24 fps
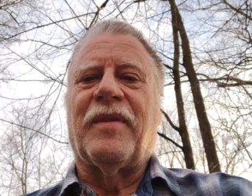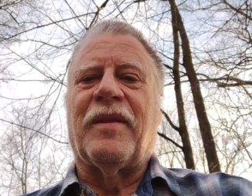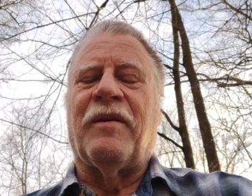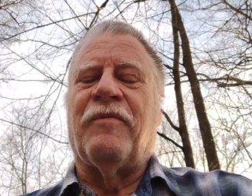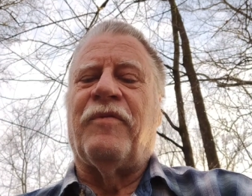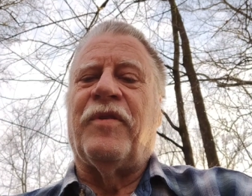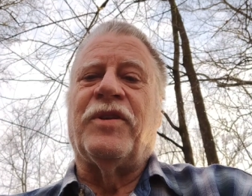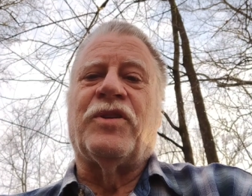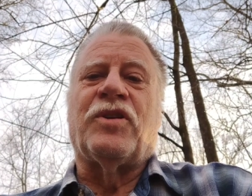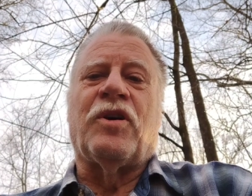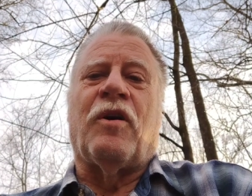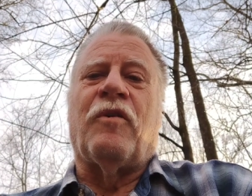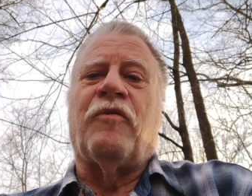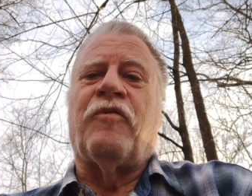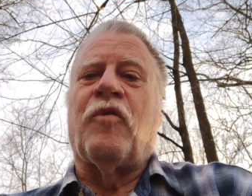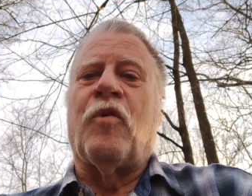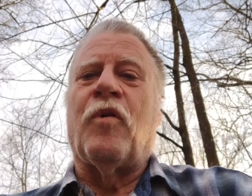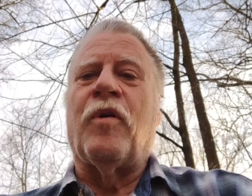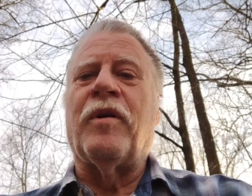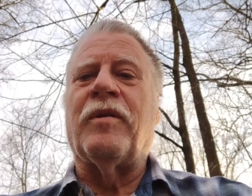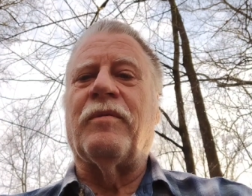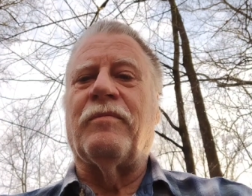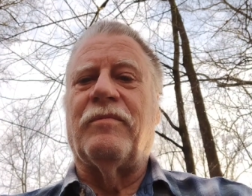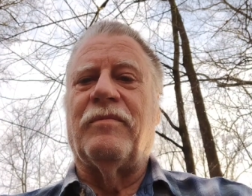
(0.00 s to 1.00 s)
If he's all
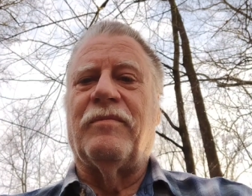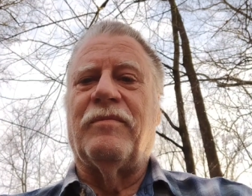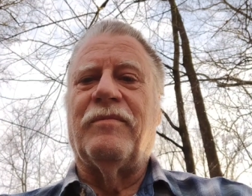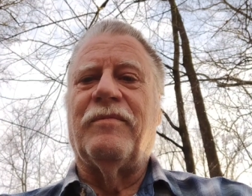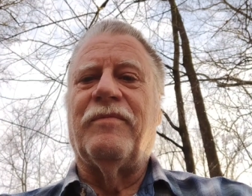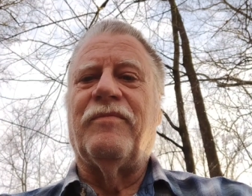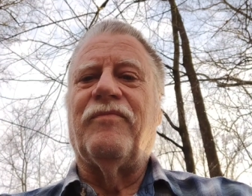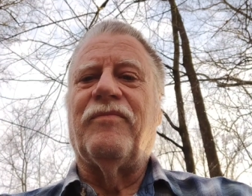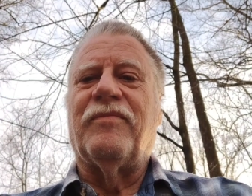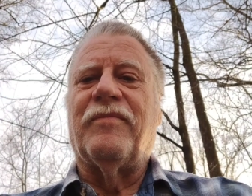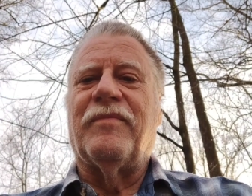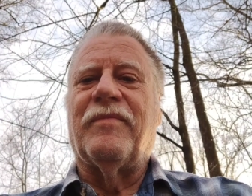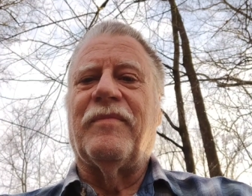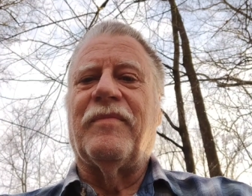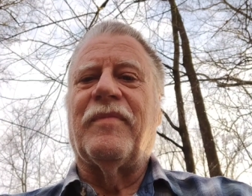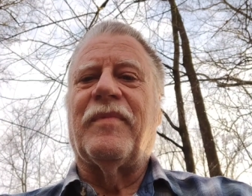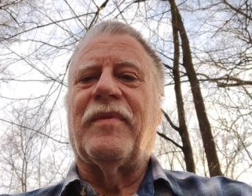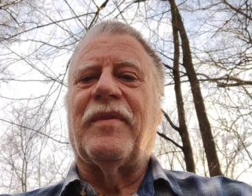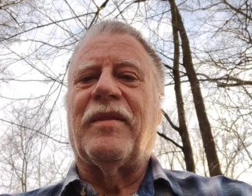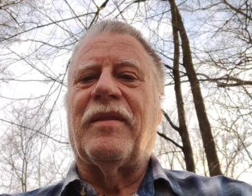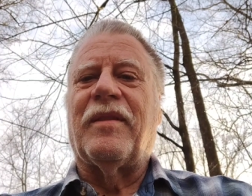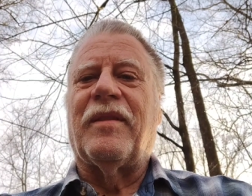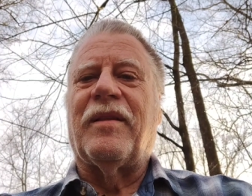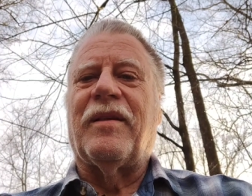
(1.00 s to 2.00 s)
for it,
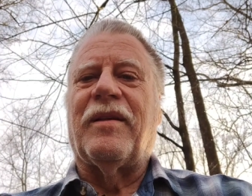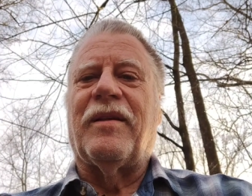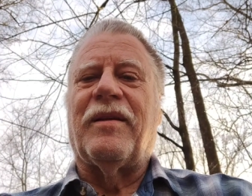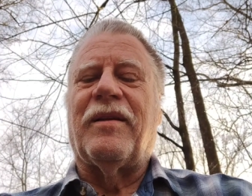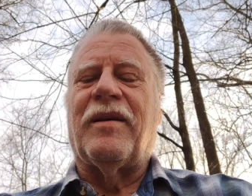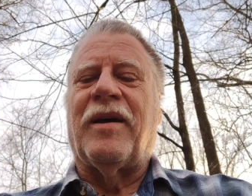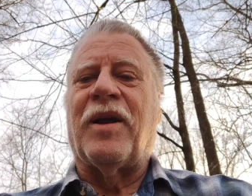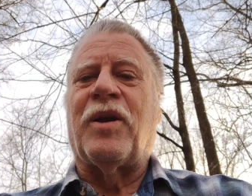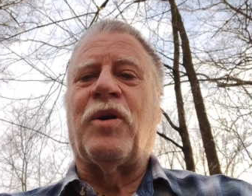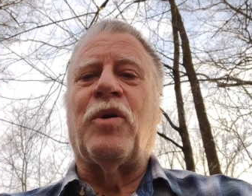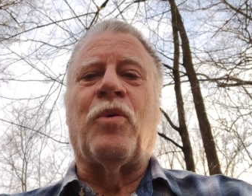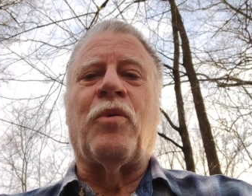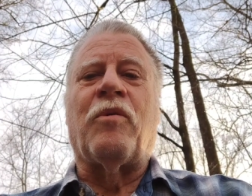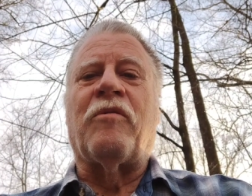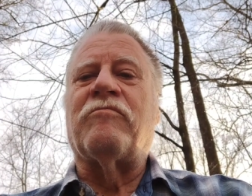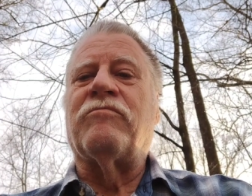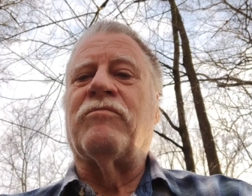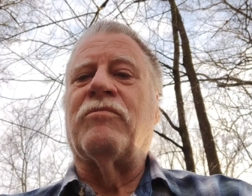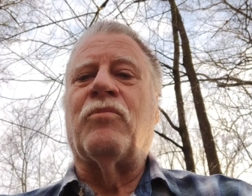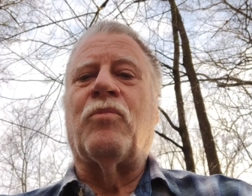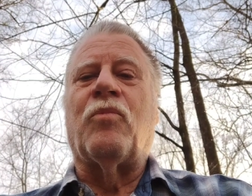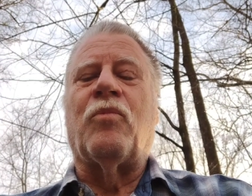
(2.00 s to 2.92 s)
I go